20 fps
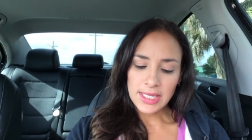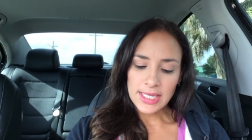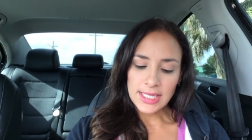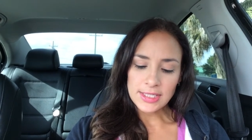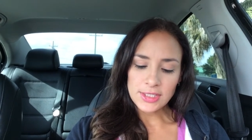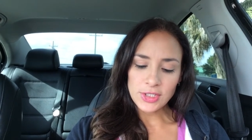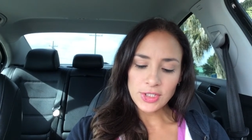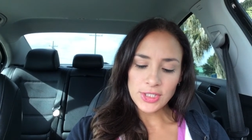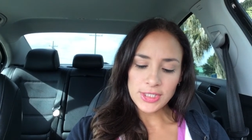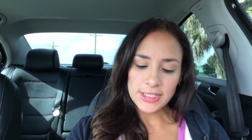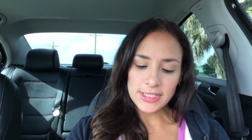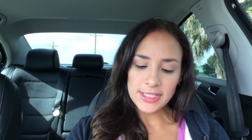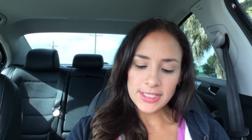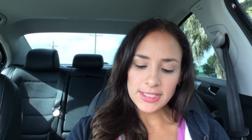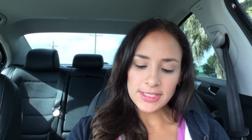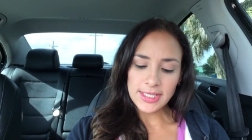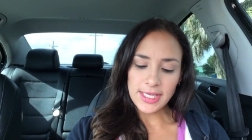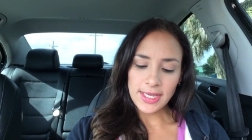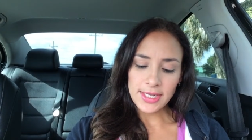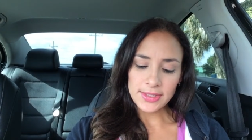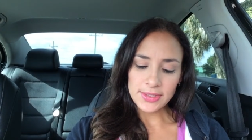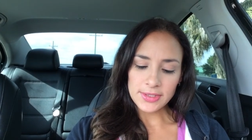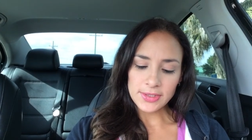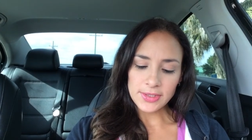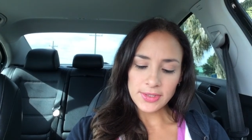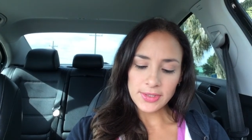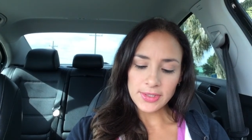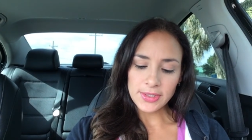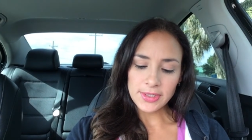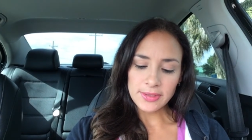And Jesus
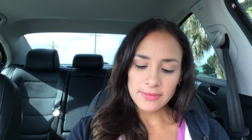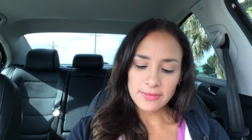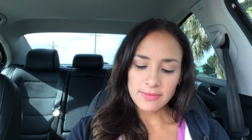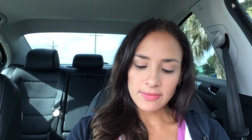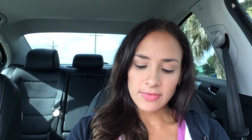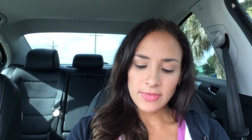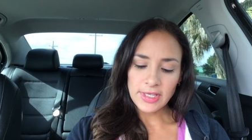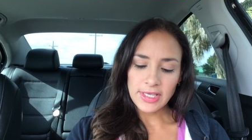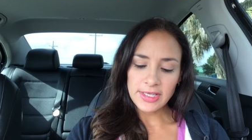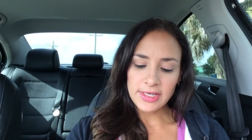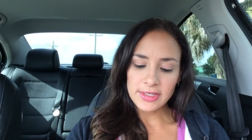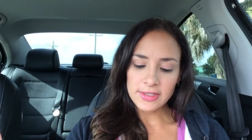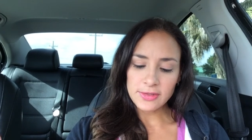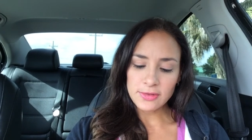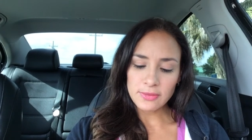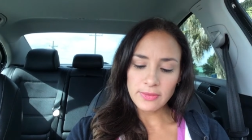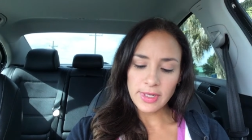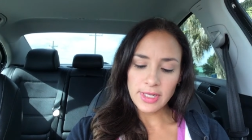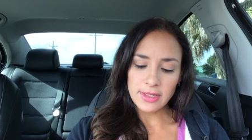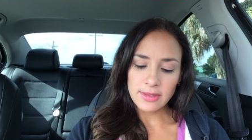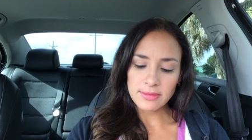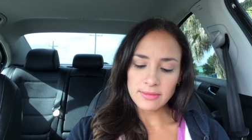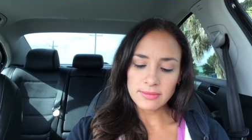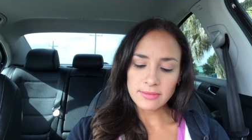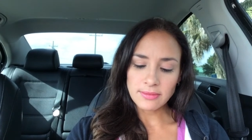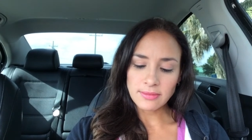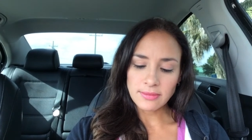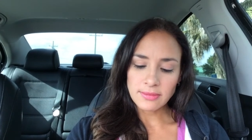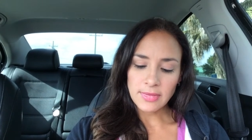answered, It is written,